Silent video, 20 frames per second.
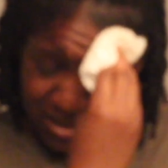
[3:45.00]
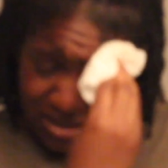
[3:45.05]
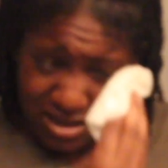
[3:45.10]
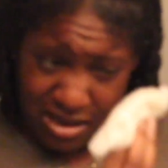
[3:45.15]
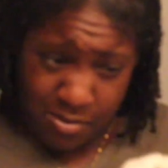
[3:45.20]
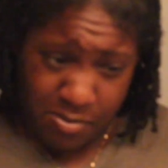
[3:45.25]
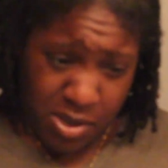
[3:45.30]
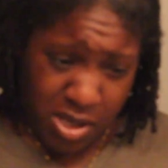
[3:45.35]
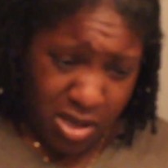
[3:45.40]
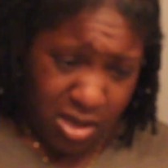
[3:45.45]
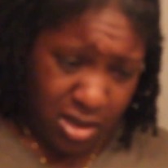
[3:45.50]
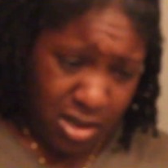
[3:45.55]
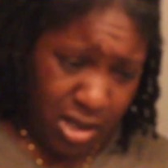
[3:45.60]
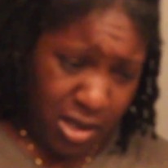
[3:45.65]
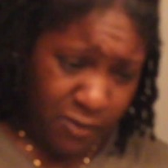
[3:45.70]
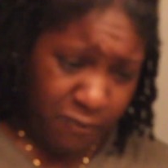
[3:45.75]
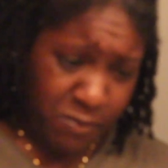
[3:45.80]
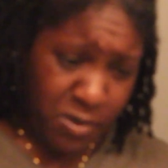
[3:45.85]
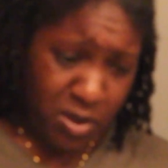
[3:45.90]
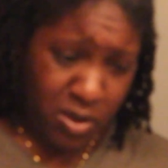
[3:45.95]
I mean,
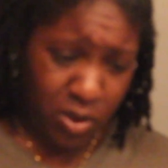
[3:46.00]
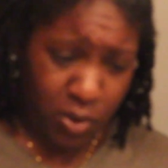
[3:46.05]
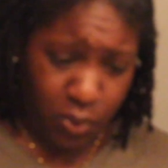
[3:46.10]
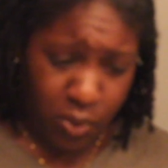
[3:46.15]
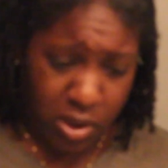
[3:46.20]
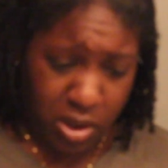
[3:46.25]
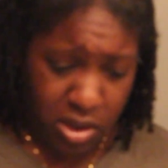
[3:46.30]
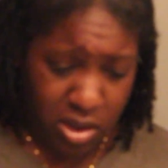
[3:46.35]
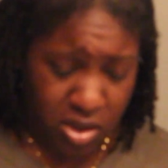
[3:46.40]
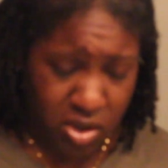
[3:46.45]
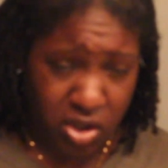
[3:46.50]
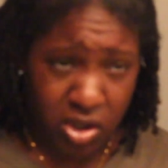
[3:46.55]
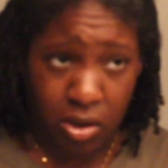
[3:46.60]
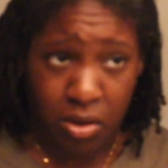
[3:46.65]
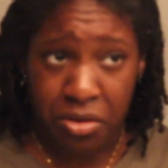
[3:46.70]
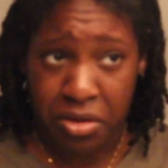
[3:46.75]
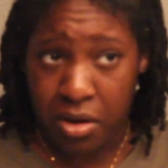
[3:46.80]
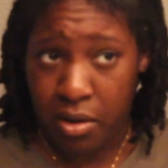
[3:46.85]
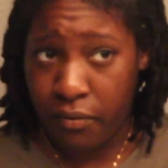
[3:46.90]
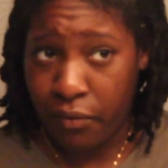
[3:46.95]
I've been doing the
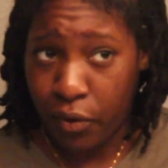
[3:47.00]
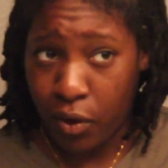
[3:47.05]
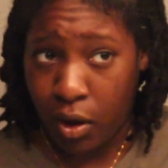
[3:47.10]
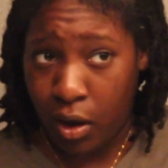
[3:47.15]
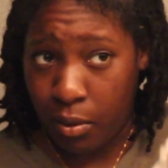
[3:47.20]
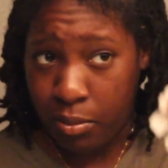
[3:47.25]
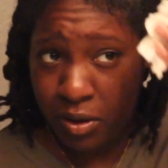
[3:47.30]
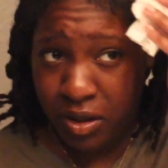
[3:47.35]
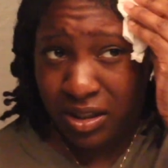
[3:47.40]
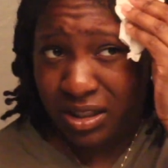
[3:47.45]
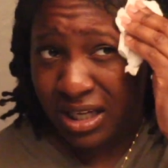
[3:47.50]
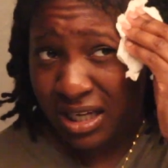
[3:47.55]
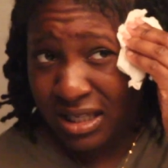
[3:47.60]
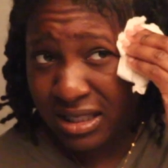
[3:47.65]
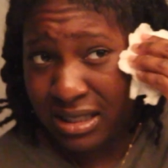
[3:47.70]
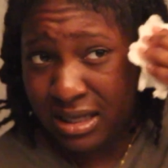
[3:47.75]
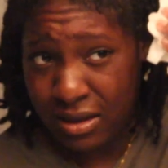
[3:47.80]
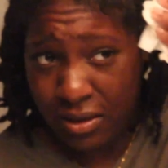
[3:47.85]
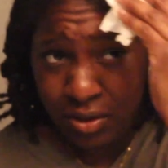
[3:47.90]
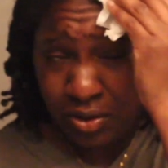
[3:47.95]
gel thing for a couple of days now,